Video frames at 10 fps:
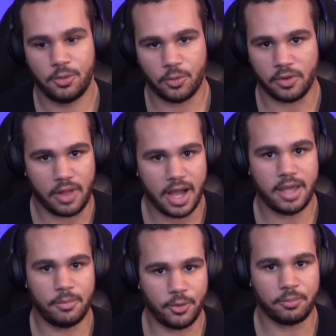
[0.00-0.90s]

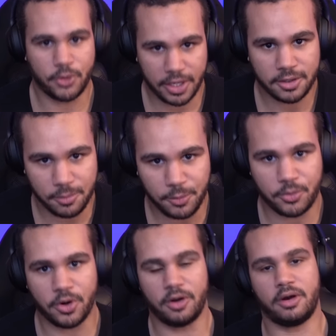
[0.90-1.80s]
reliable, predictable
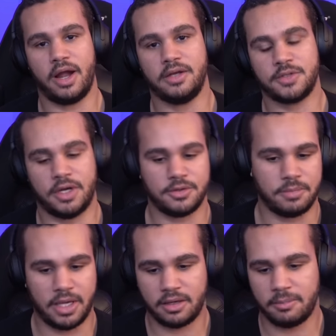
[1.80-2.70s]
progress I was
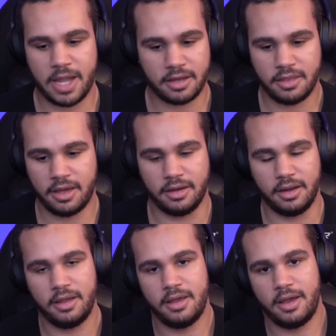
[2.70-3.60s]
making back then.